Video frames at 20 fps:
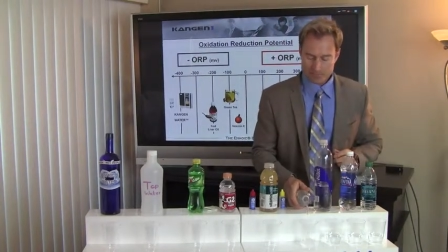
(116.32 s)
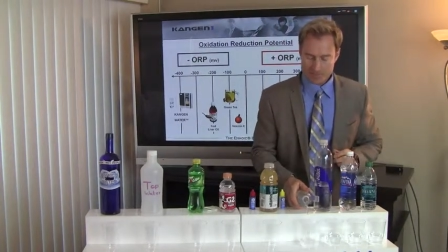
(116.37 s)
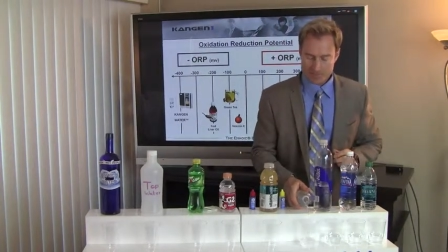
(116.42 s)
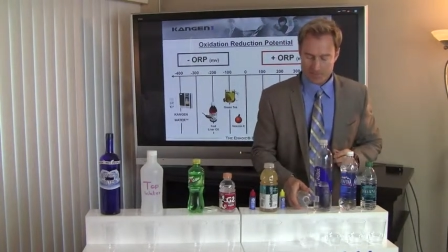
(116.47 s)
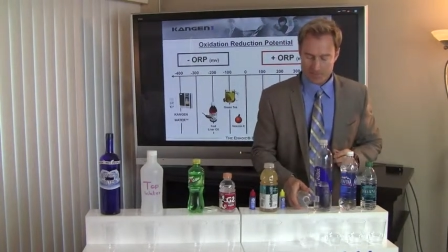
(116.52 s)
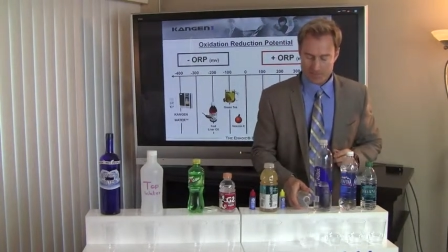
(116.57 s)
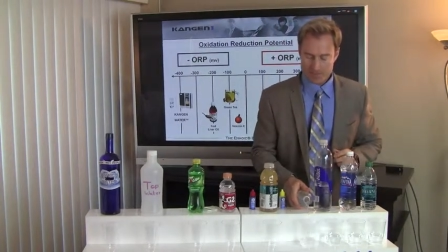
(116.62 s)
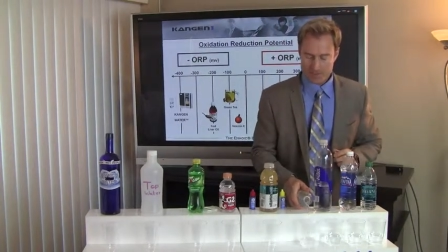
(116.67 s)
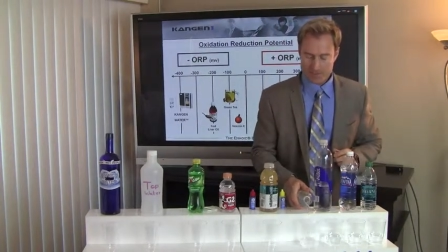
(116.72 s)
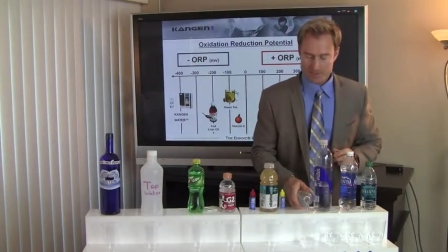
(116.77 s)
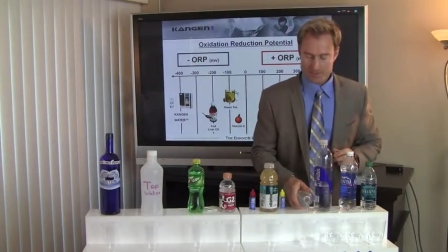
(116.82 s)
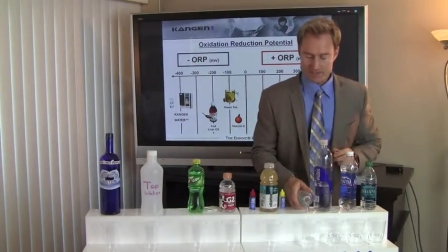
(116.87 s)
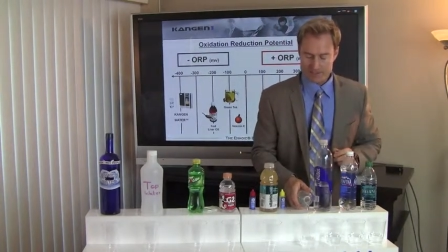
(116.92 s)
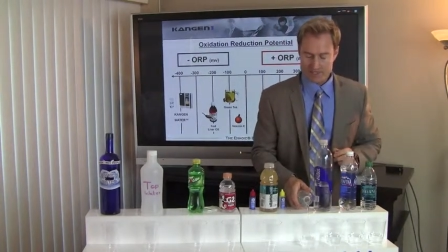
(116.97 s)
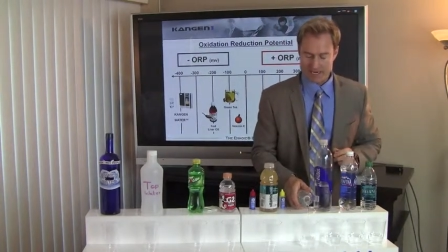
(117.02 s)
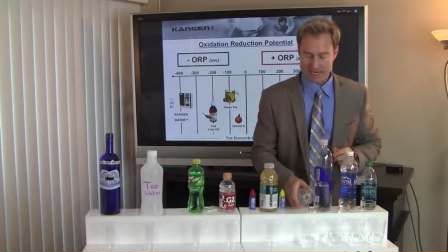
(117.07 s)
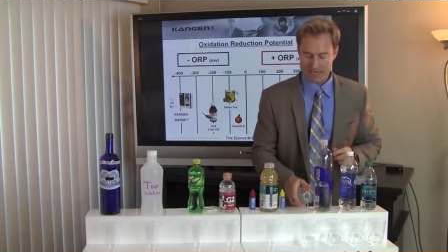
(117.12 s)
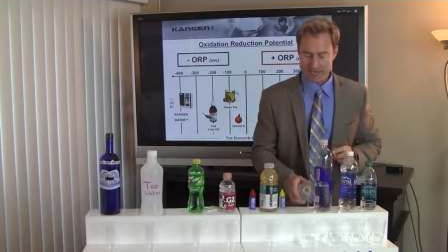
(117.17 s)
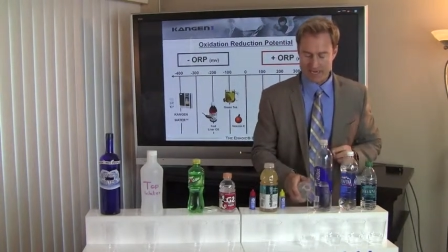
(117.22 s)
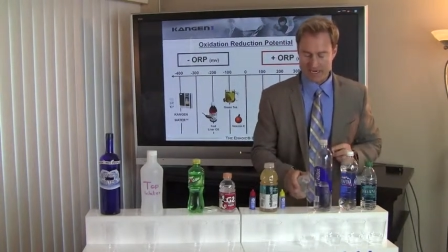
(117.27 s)
there is
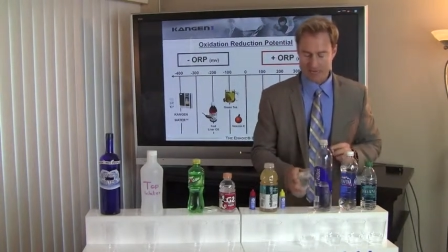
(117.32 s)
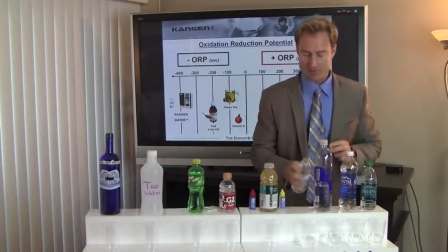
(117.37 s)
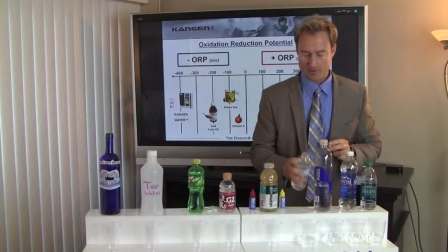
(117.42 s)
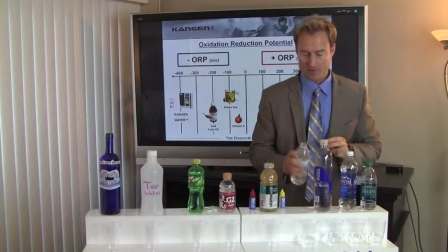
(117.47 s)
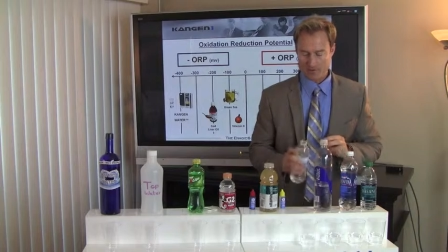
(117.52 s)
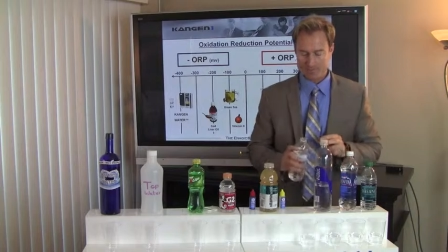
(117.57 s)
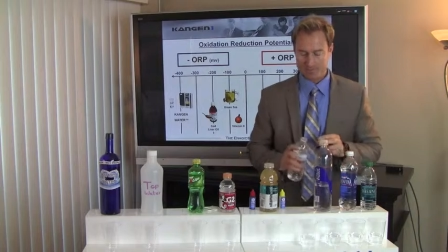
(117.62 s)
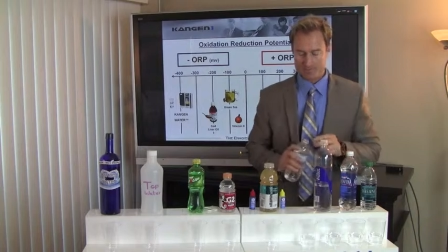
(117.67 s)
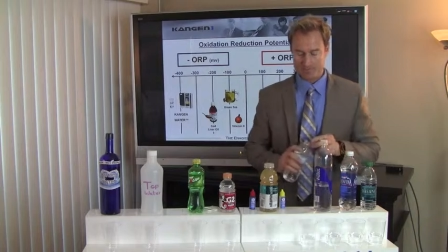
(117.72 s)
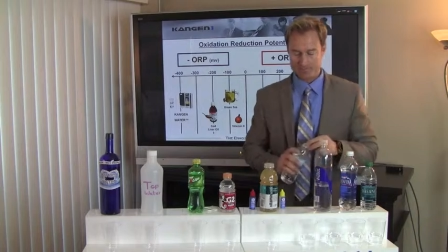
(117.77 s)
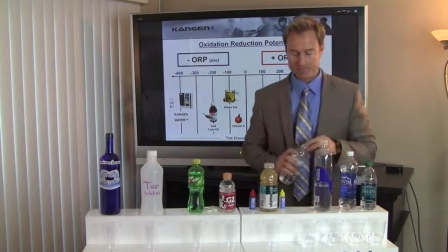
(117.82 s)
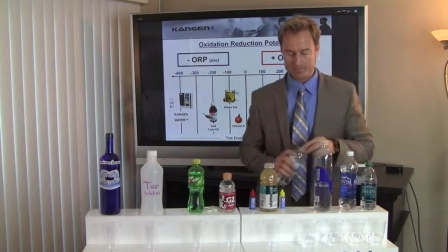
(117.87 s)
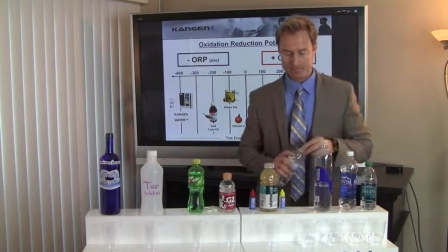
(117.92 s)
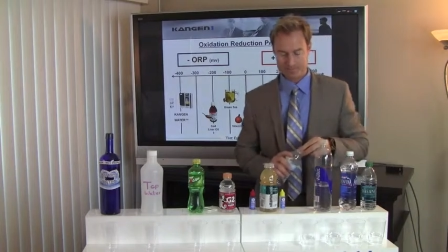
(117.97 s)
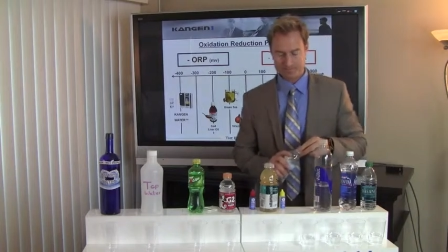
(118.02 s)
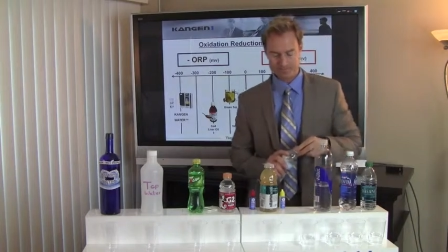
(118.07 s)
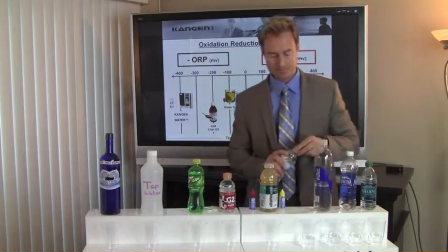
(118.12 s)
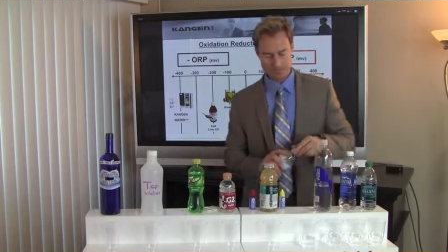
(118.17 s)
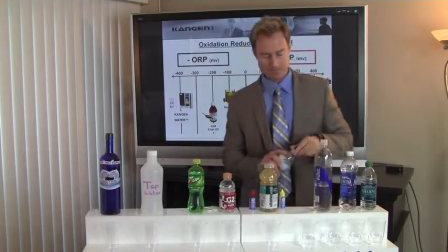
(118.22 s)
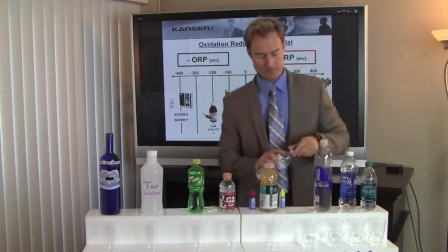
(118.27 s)
Niagara.
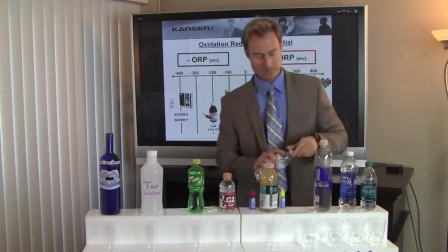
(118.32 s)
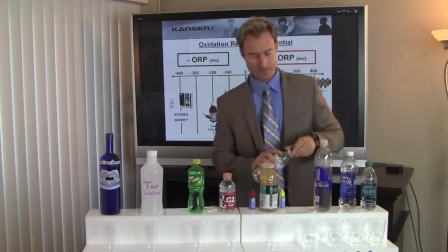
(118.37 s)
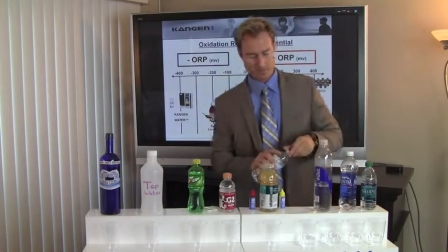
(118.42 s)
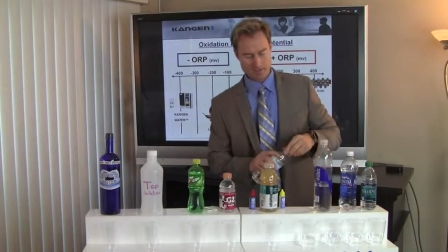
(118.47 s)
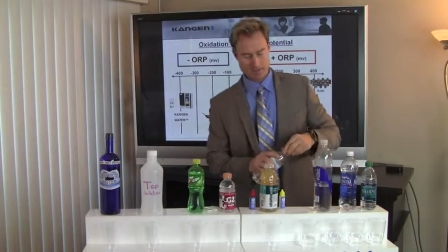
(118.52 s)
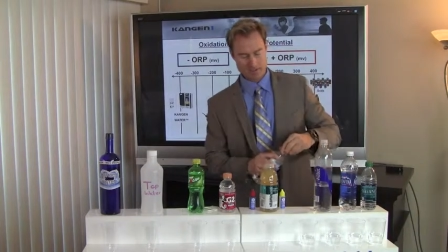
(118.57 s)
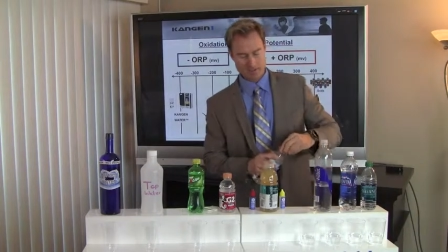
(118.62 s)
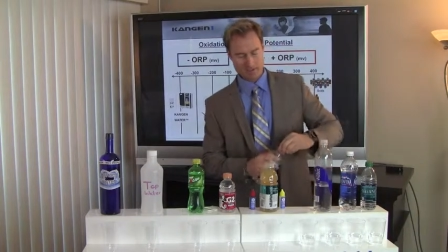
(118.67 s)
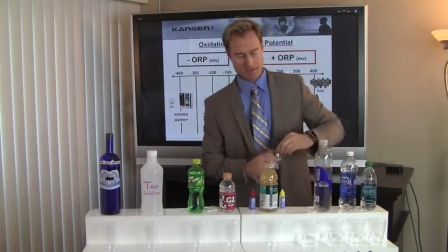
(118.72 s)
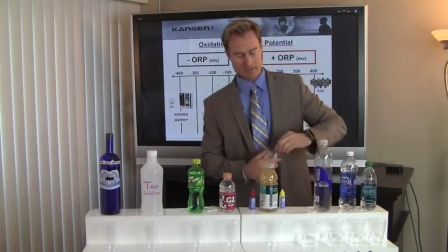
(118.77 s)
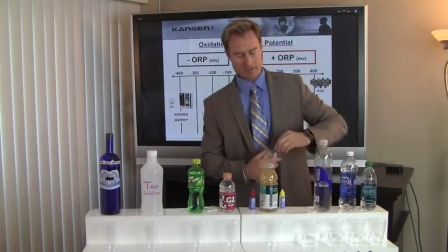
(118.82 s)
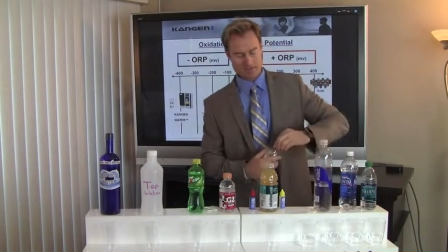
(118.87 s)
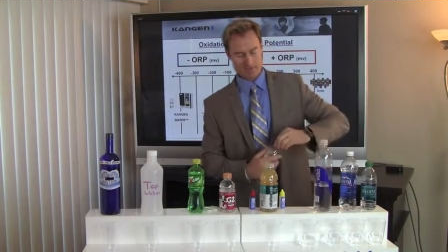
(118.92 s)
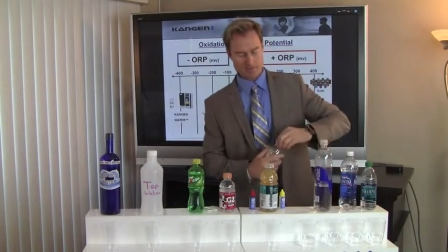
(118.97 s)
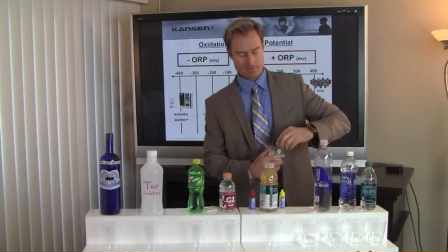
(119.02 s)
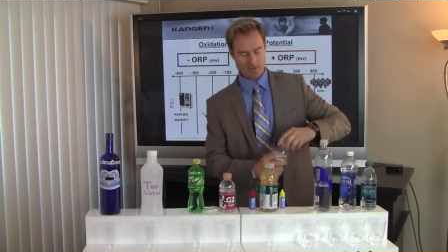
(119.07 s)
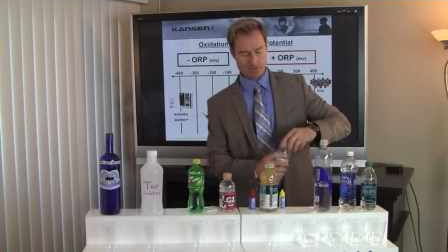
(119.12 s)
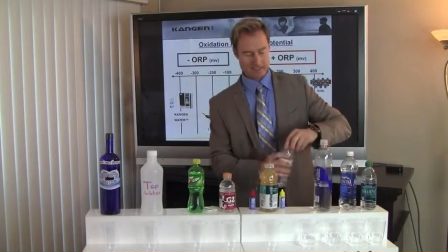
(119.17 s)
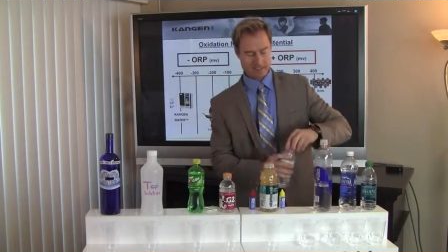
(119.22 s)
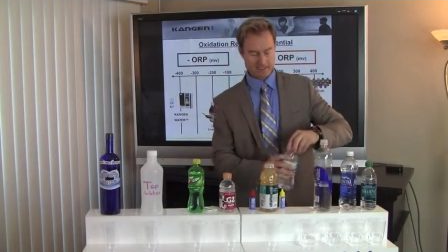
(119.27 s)

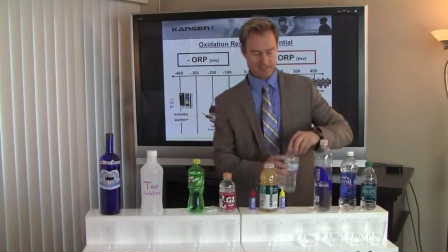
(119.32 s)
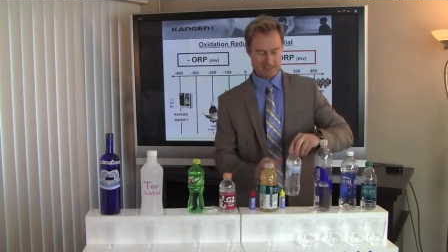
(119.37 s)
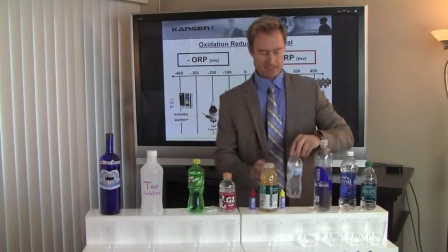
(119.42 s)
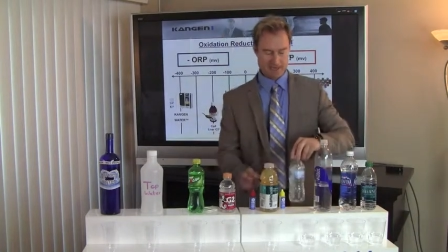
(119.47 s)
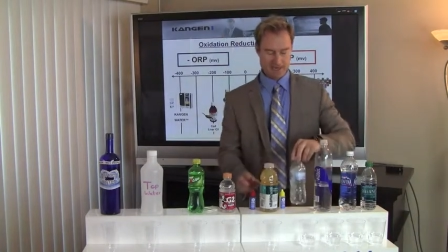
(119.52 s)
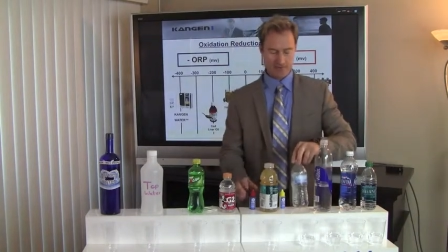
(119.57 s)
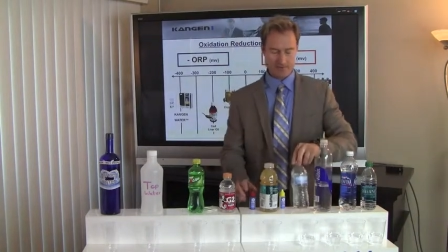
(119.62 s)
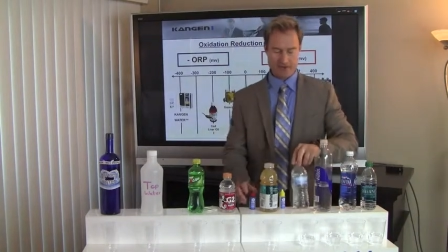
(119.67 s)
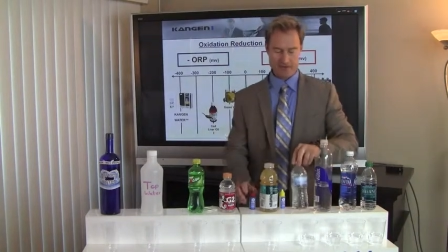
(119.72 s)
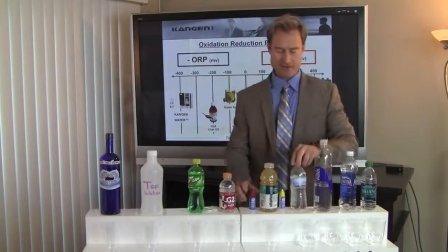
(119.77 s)
Right next to that,